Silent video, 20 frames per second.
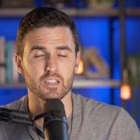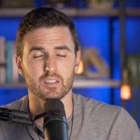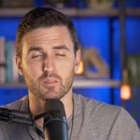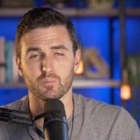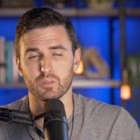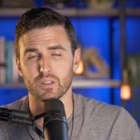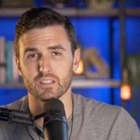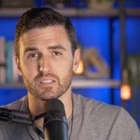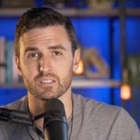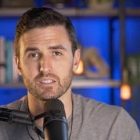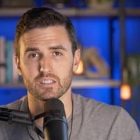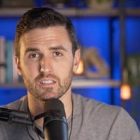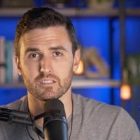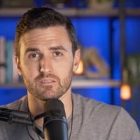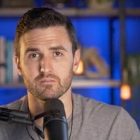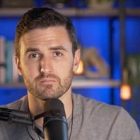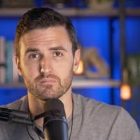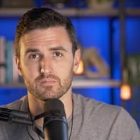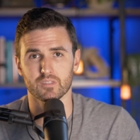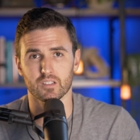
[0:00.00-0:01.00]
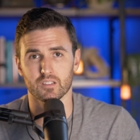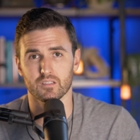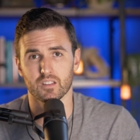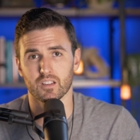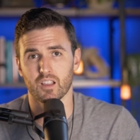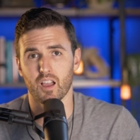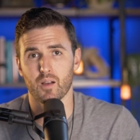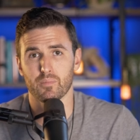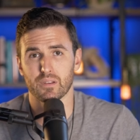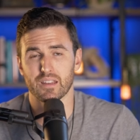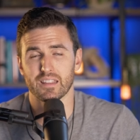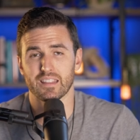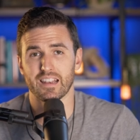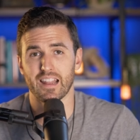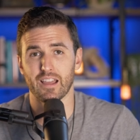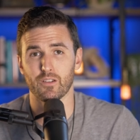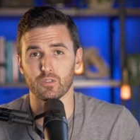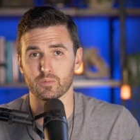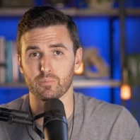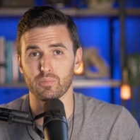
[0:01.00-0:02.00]
the place that the, the company
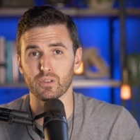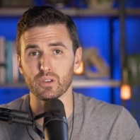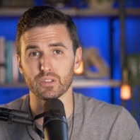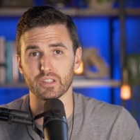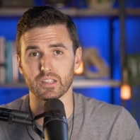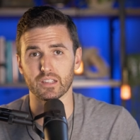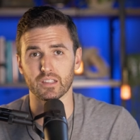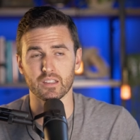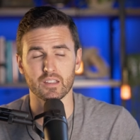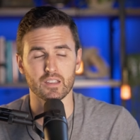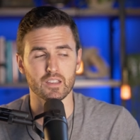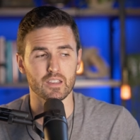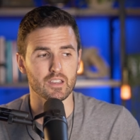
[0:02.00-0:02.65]
that I was building